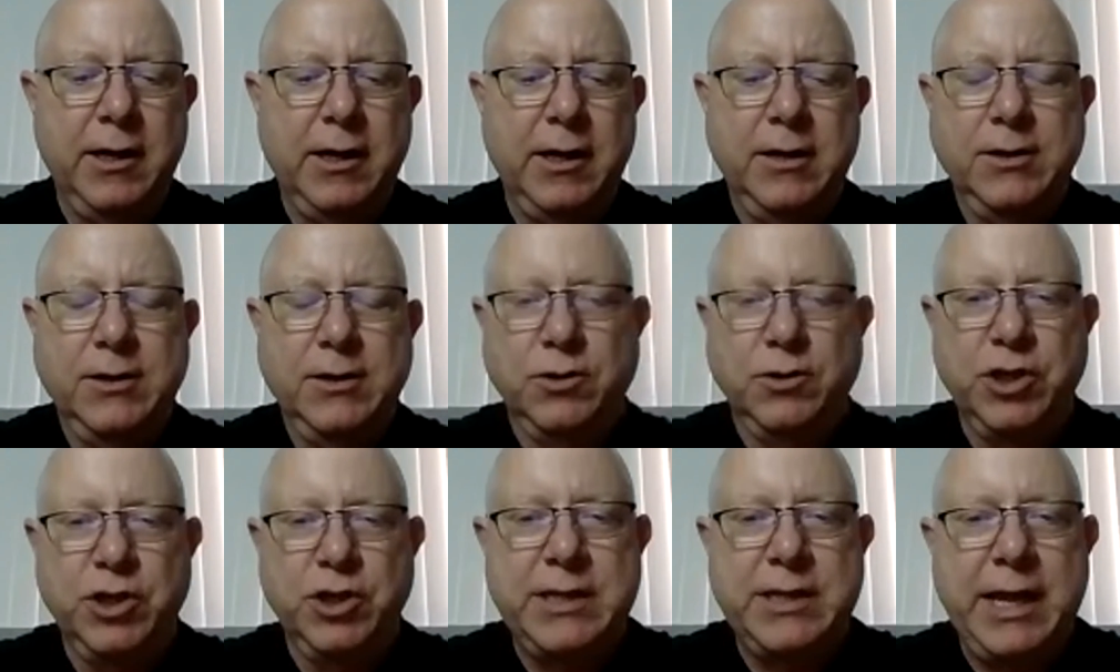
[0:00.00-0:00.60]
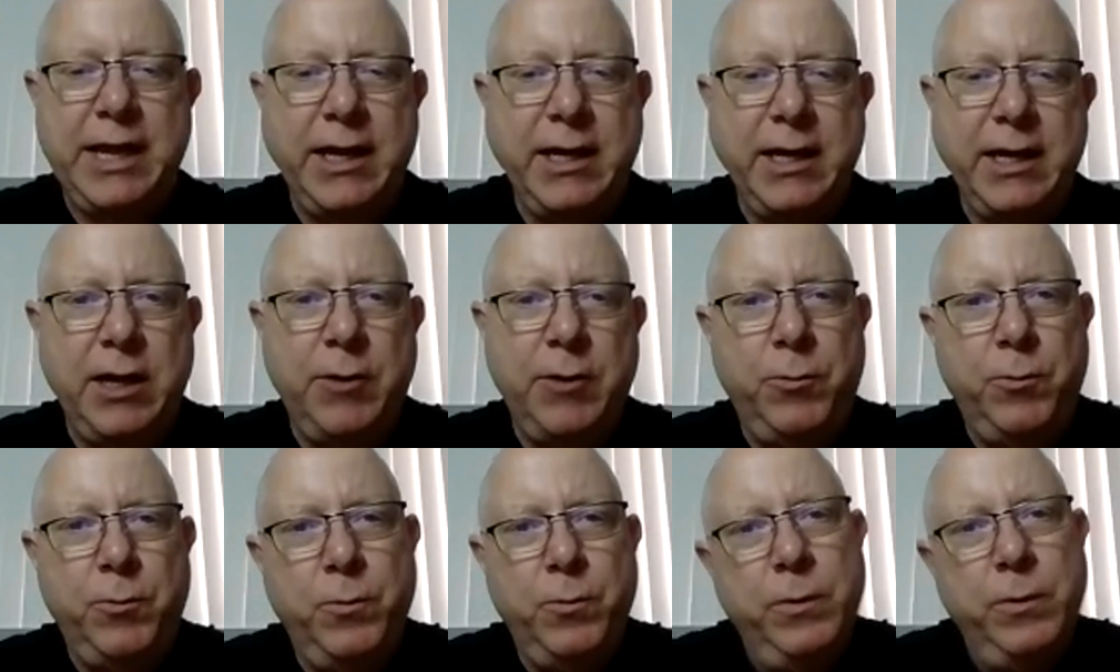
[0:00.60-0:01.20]
So just hang
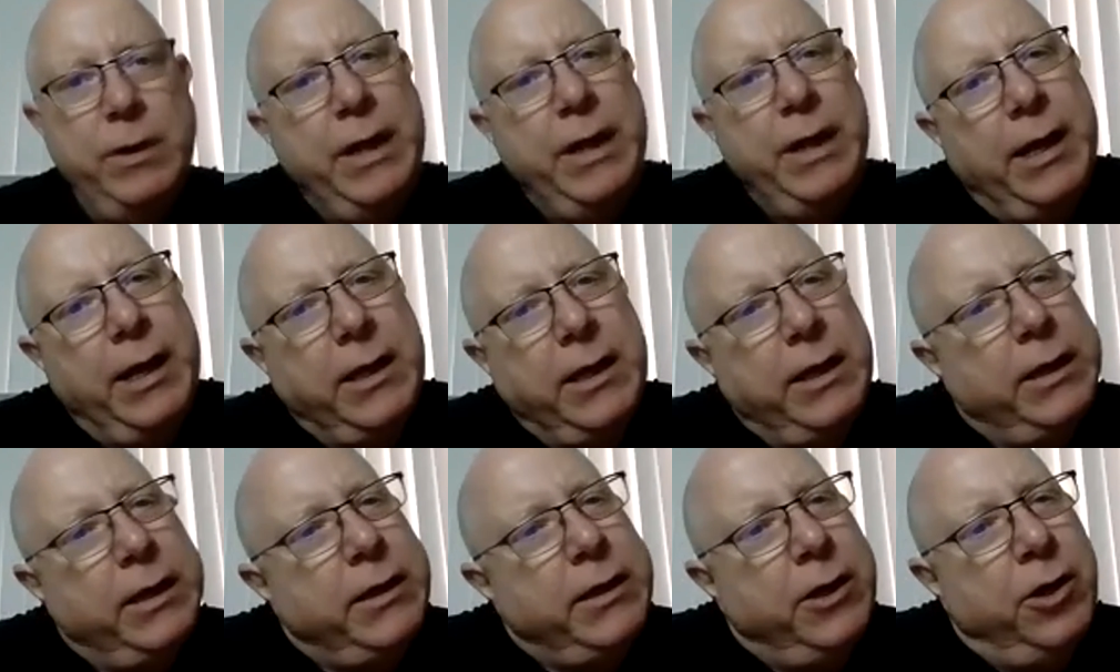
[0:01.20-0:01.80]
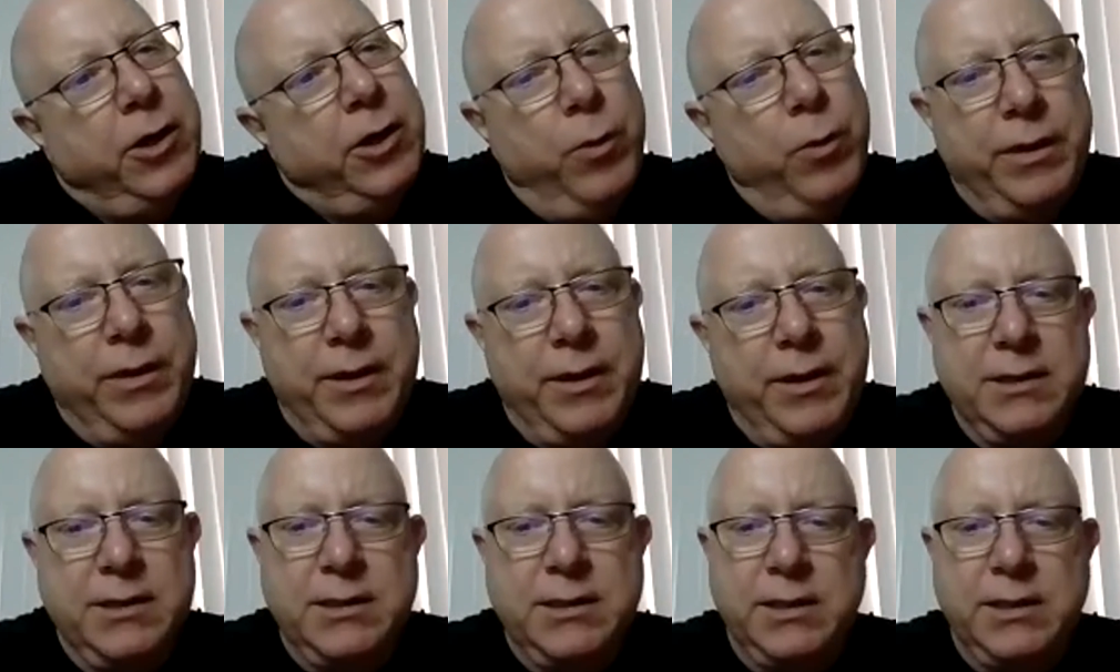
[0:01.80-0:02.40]
in here with us,